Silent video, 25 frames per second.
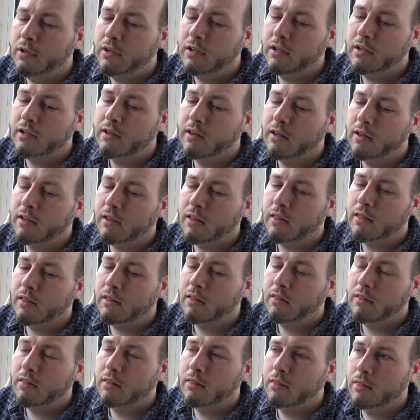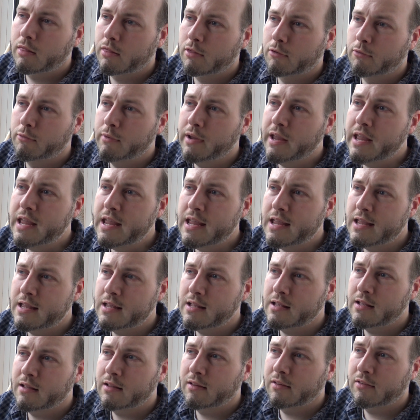did like 3
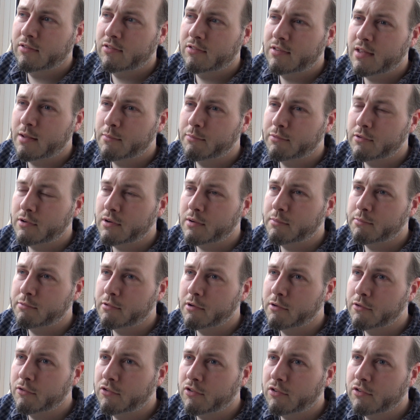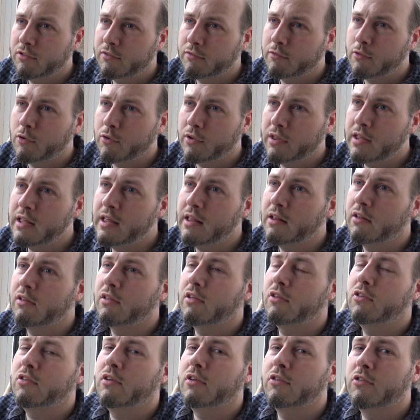separate approaches of Rocky Hill
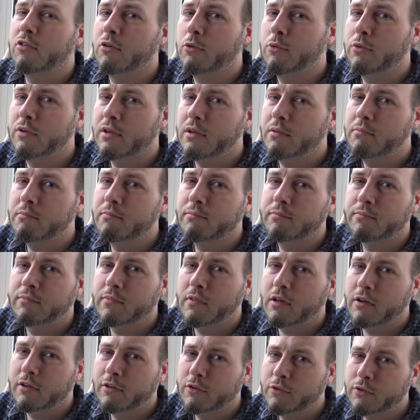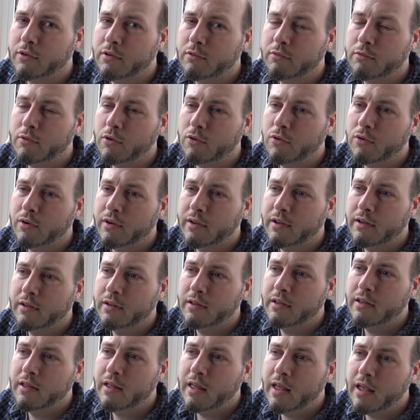because I told him I got it wrong
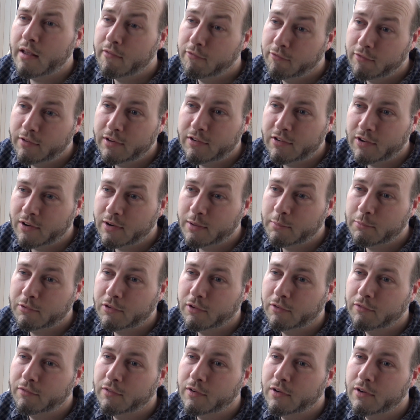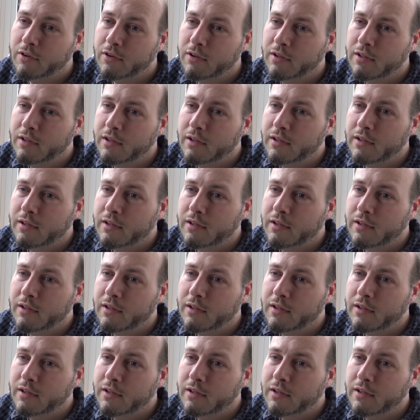every time so far.